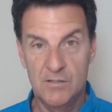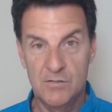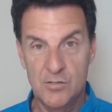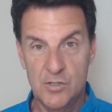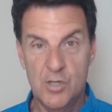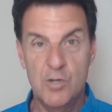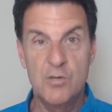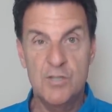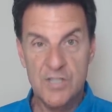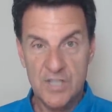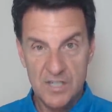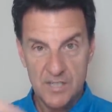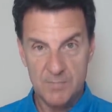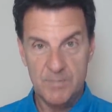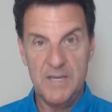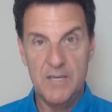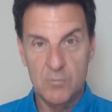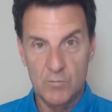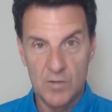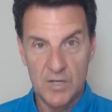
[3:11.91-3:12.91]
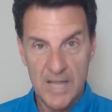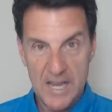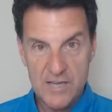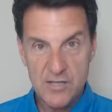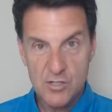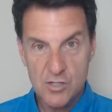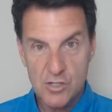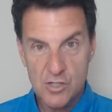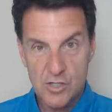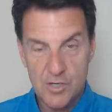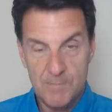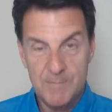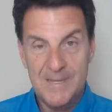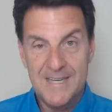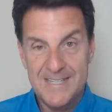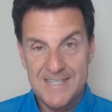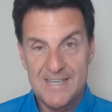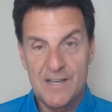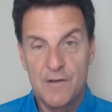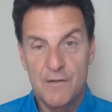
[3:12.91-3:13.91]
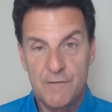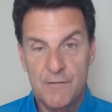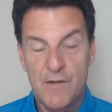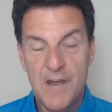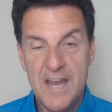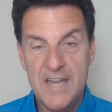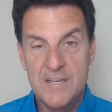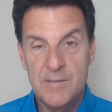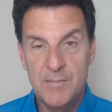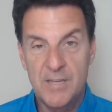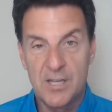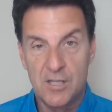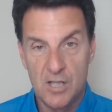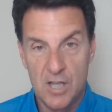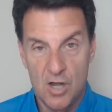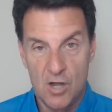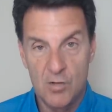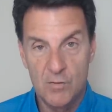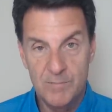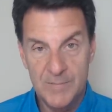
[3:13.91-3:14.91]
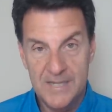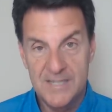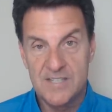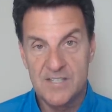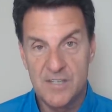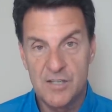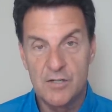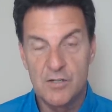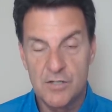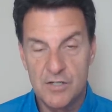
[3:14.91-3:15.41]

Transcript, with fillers: choosing to be in a relationship because they're afraid to be alone because of their